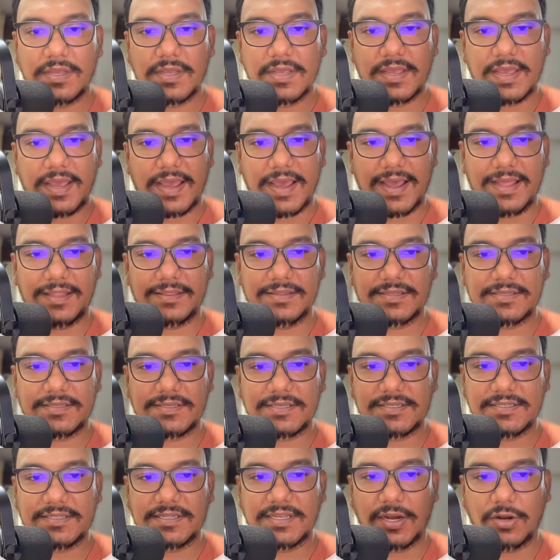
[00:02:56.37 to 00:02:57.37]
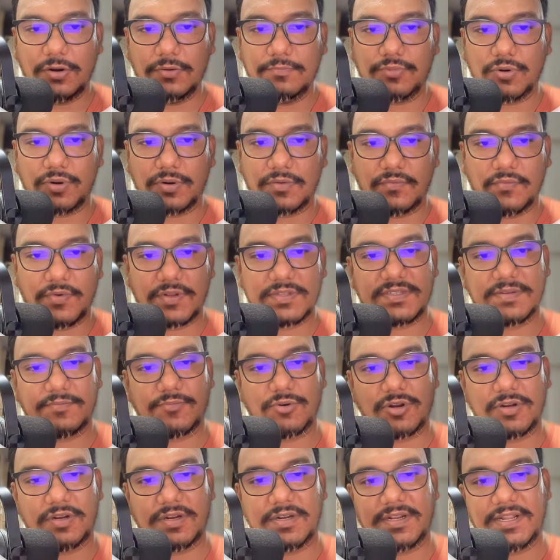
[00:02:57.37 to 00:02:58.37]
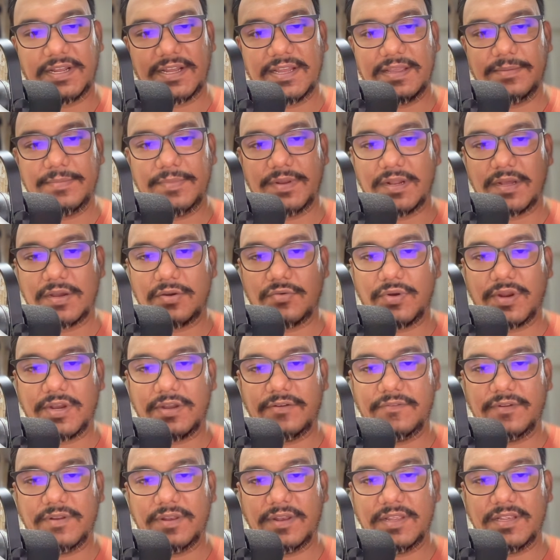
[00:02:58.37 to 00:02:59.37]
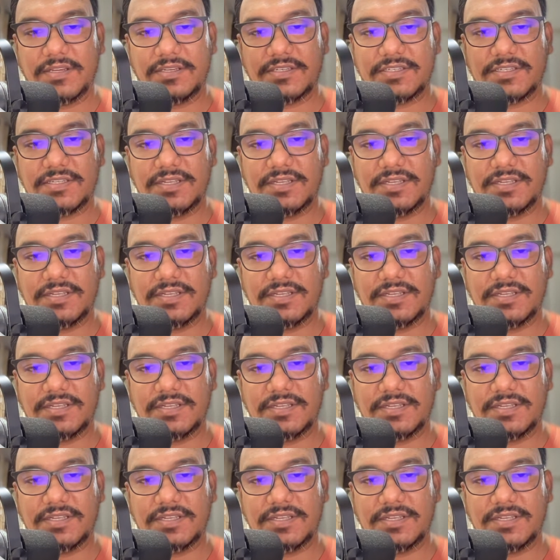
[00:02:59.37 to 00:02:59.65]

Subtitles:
And this is the output. Once upon a time in a quiet village,